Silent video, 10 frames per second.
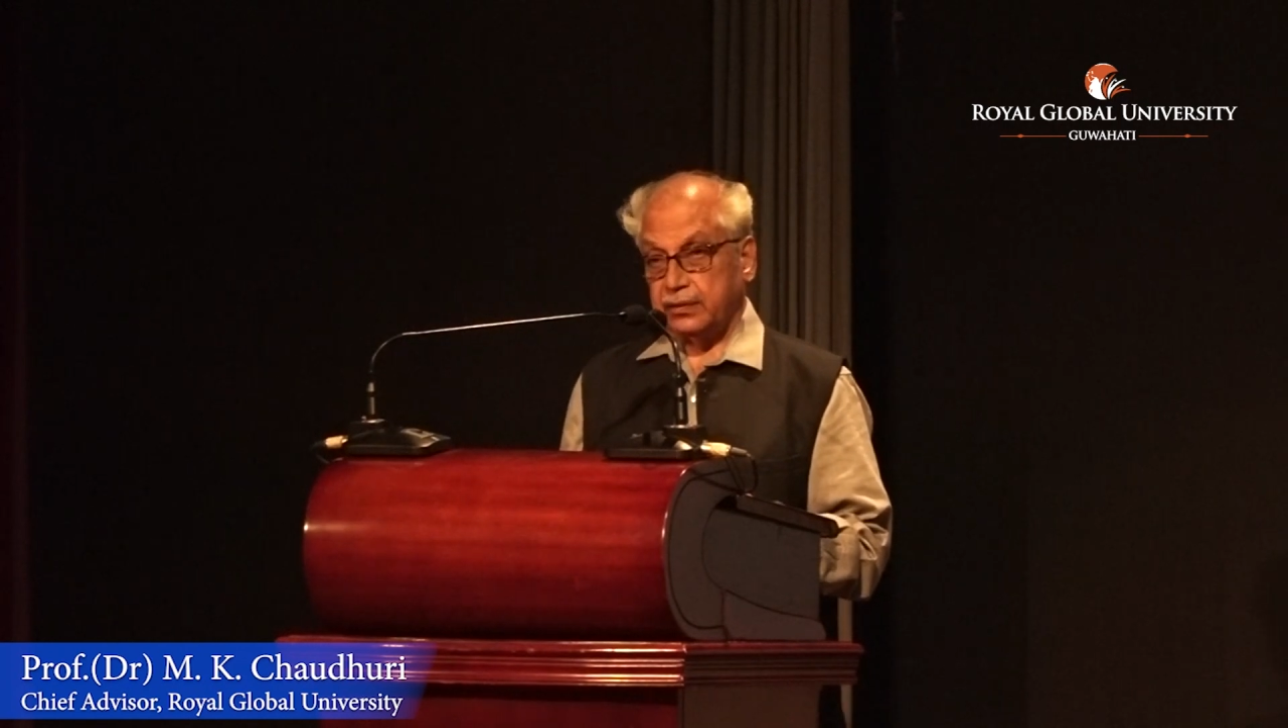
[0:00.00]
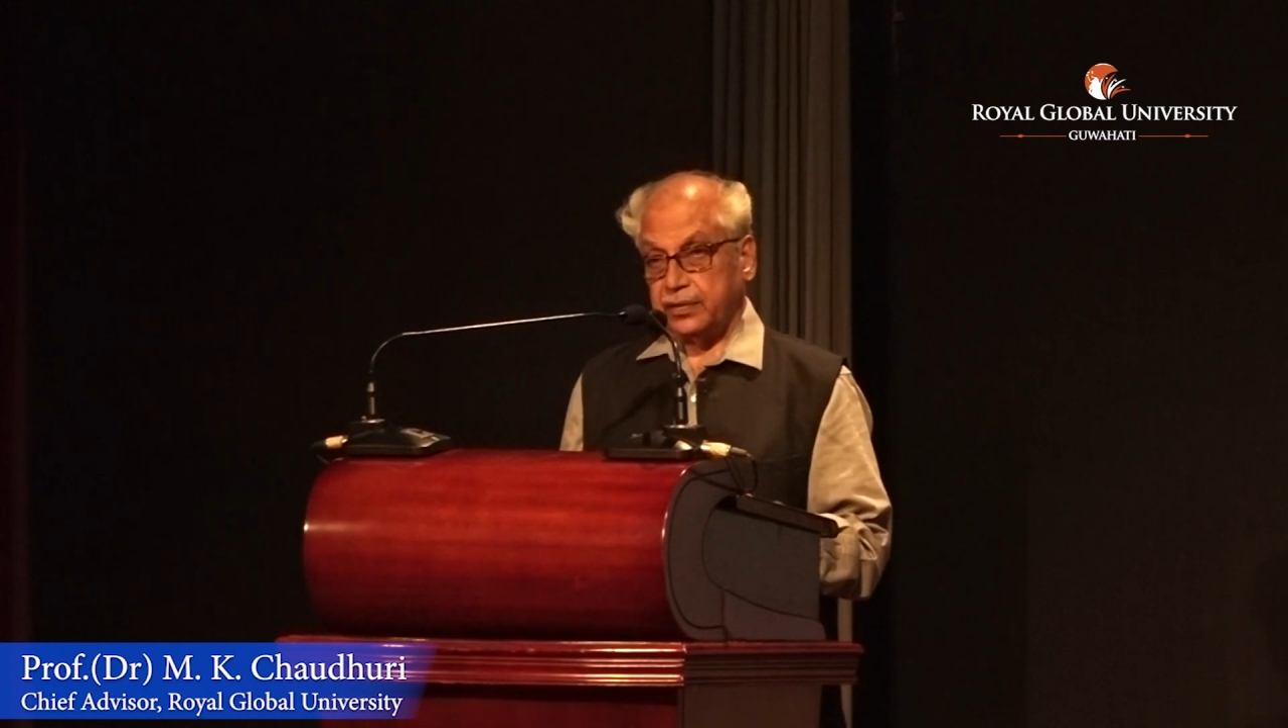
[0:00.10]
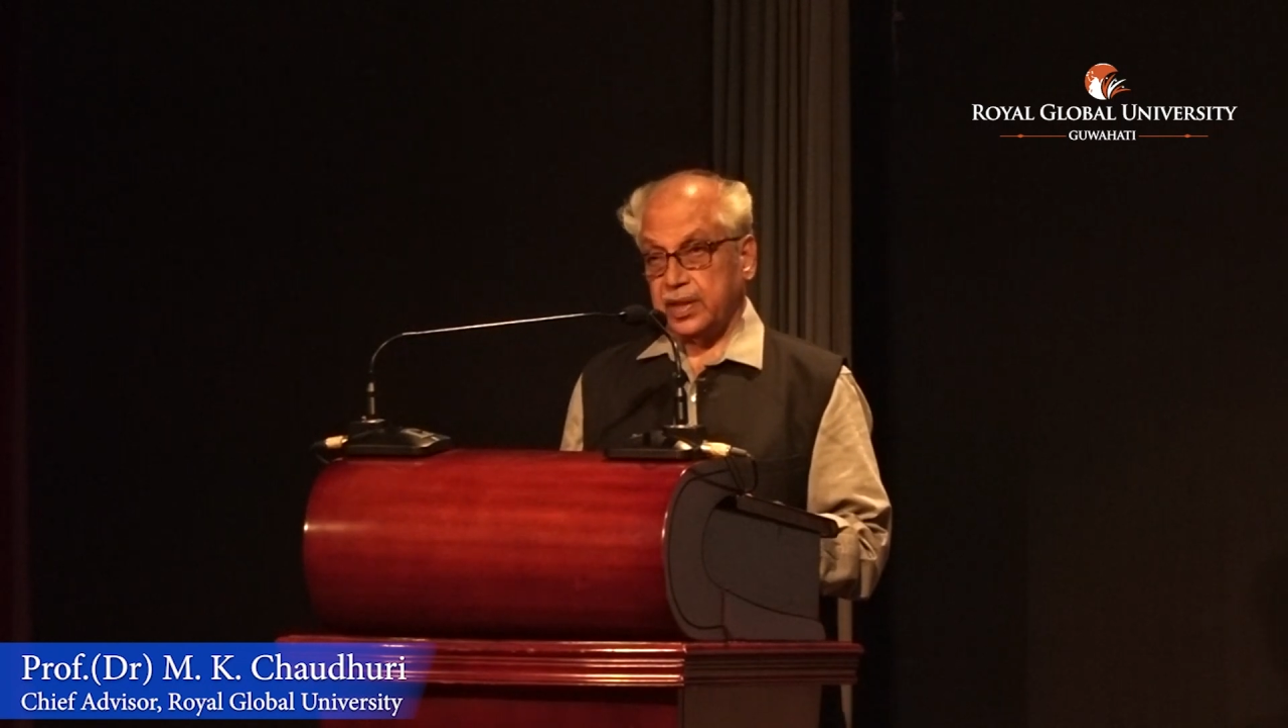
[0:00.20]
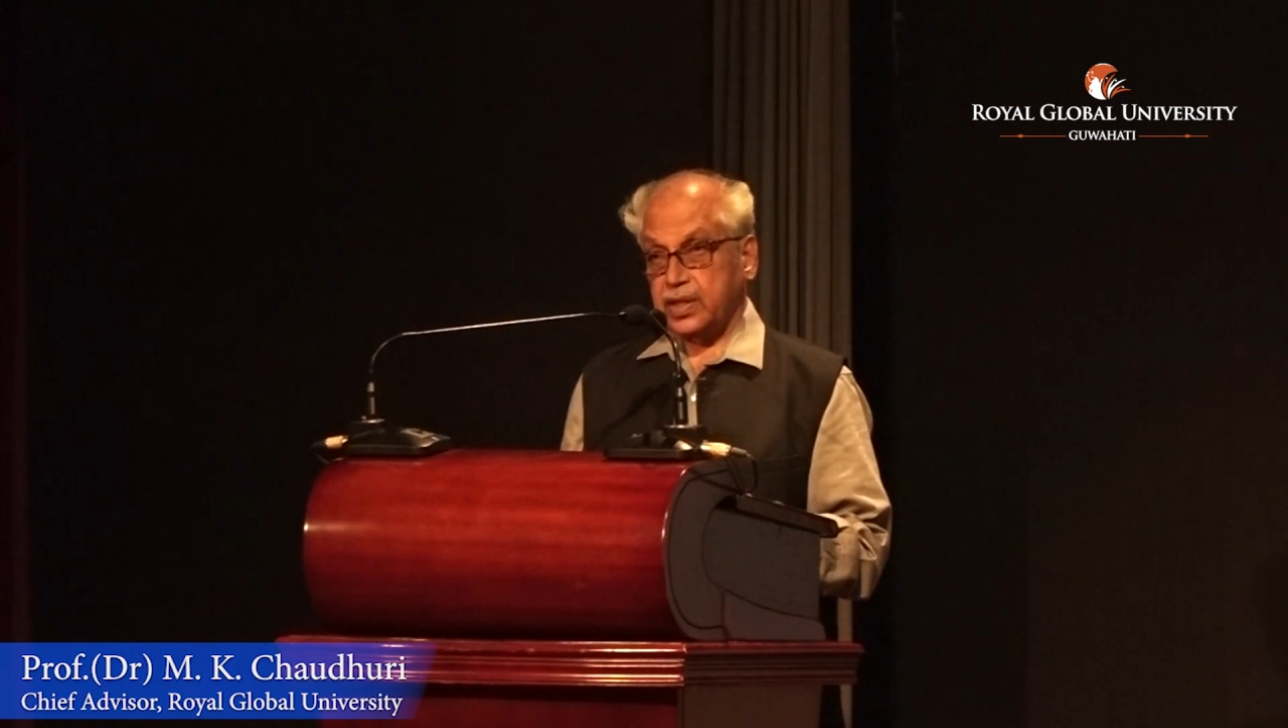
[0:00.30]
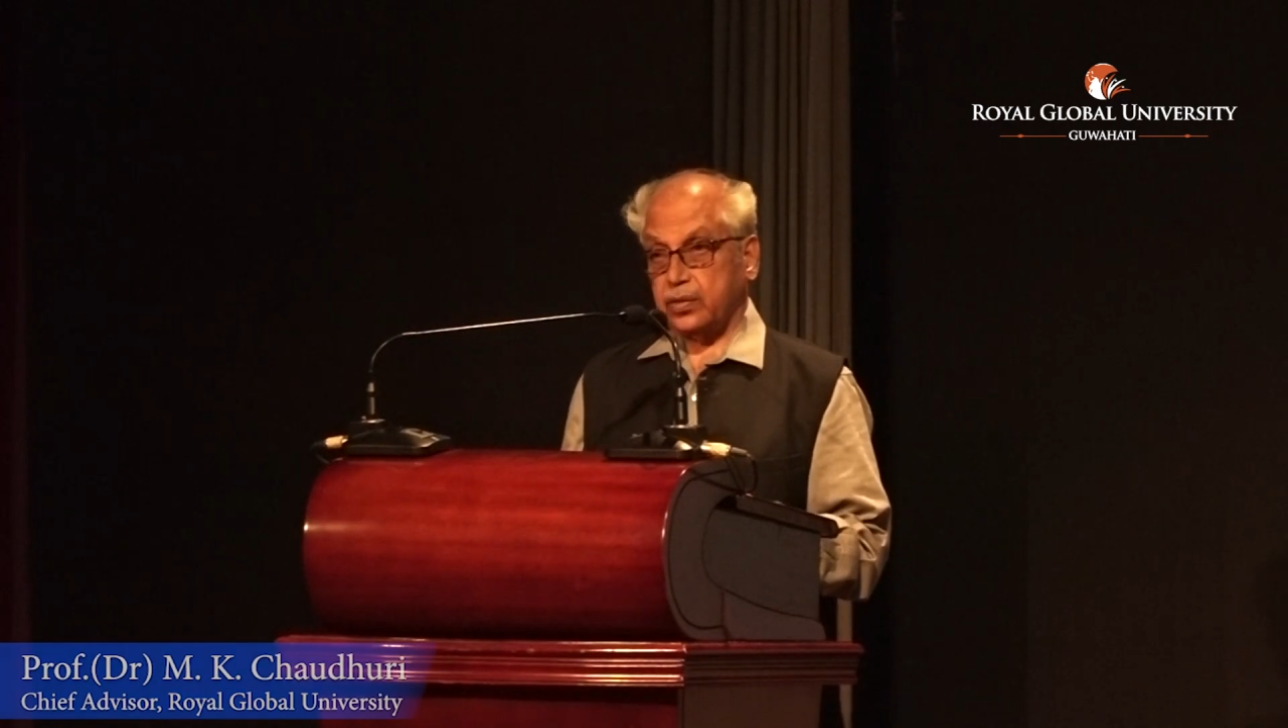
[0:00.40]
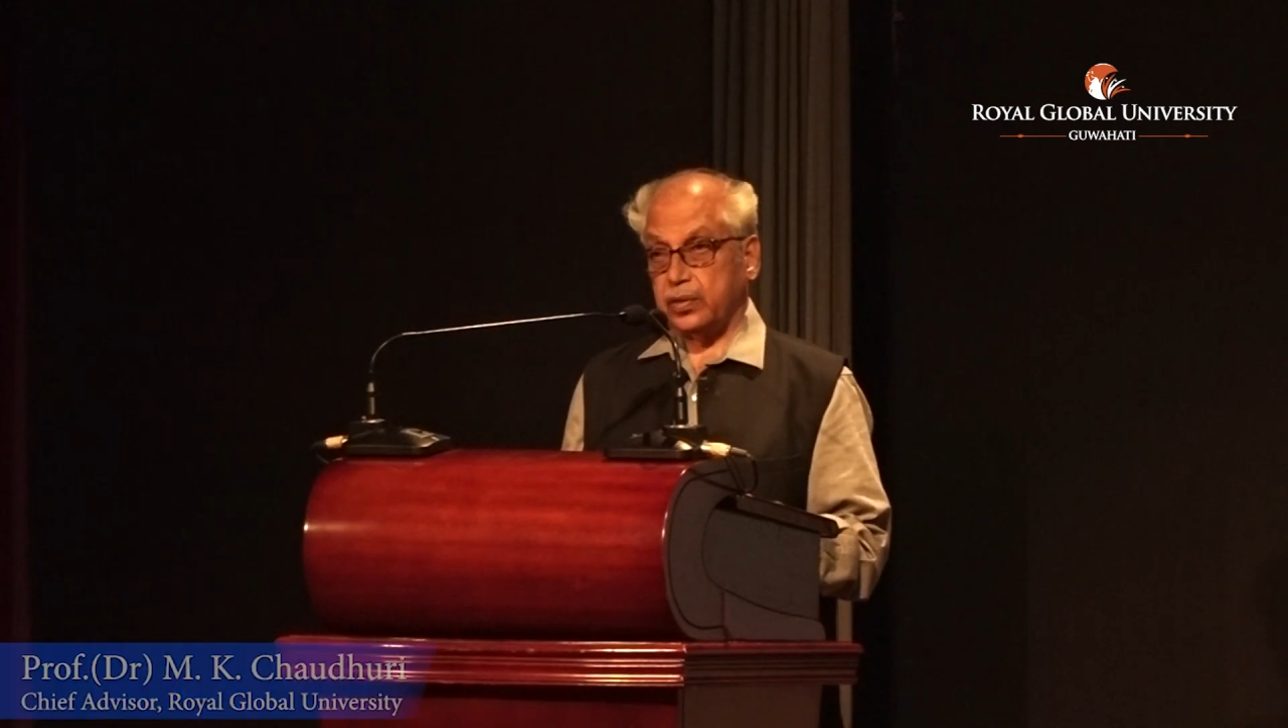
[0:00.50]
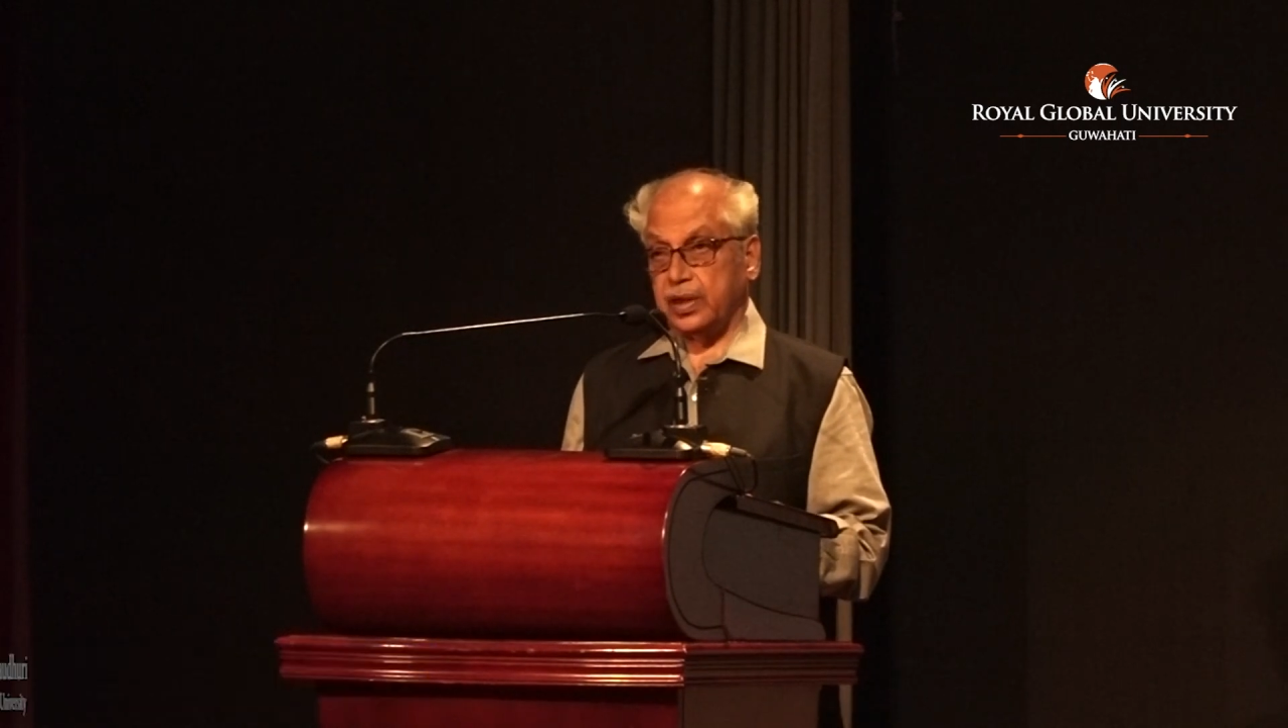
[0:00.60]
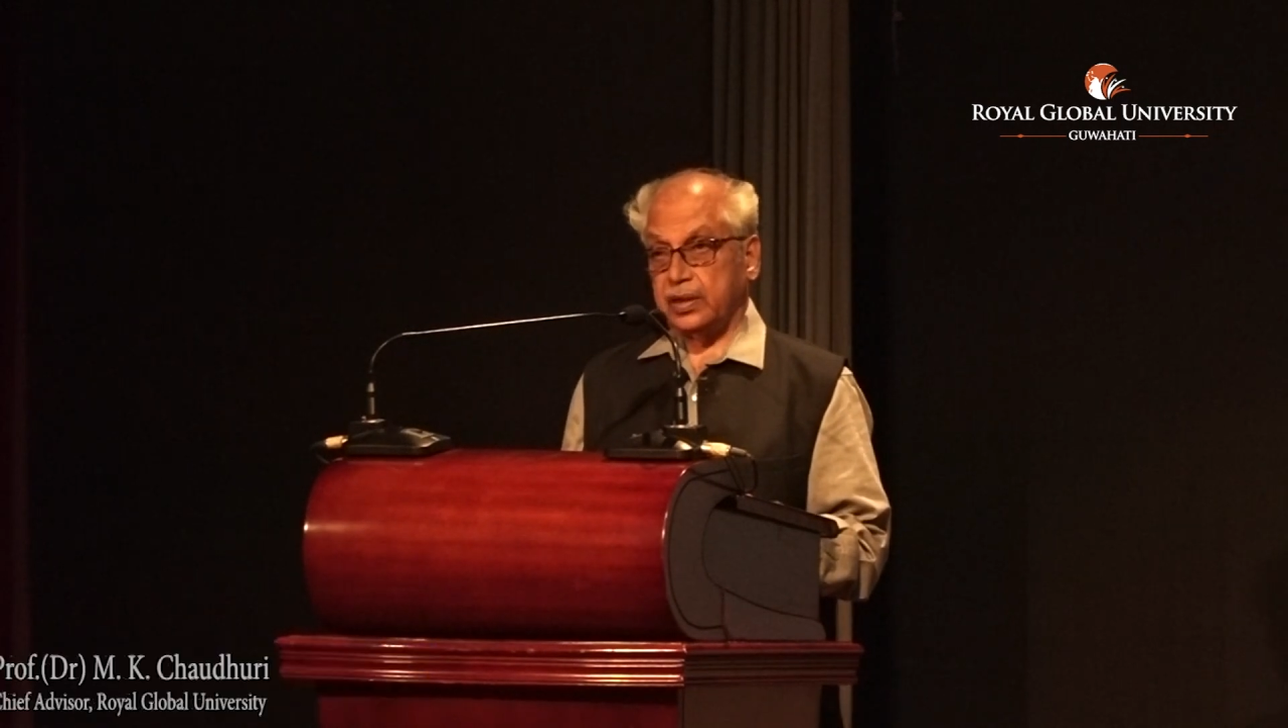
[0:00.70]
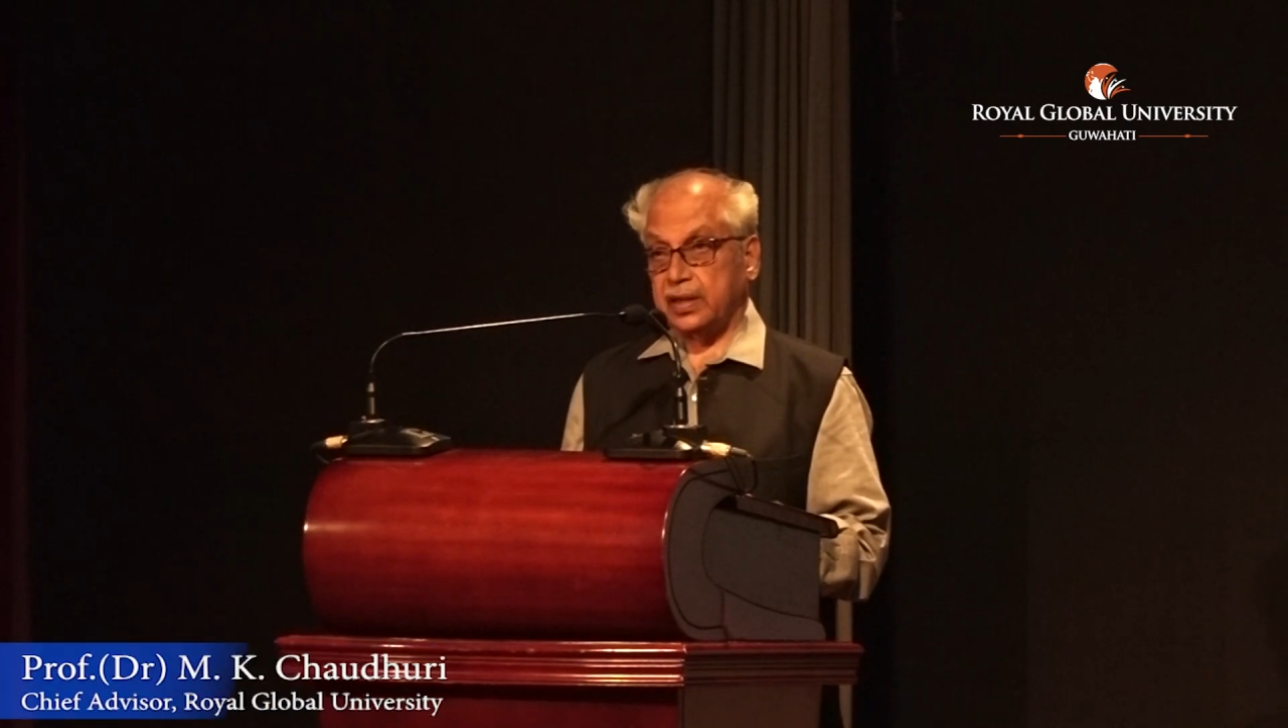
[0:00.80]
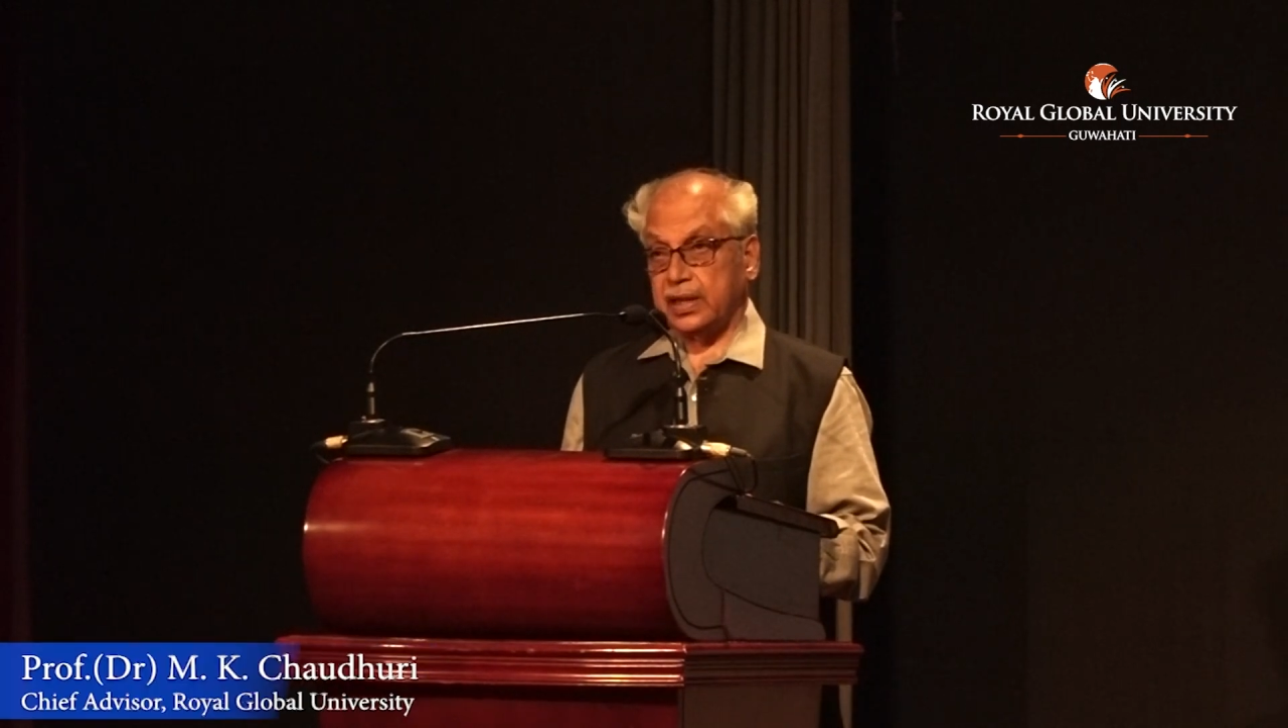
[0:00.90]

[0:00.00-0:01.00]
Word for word: first with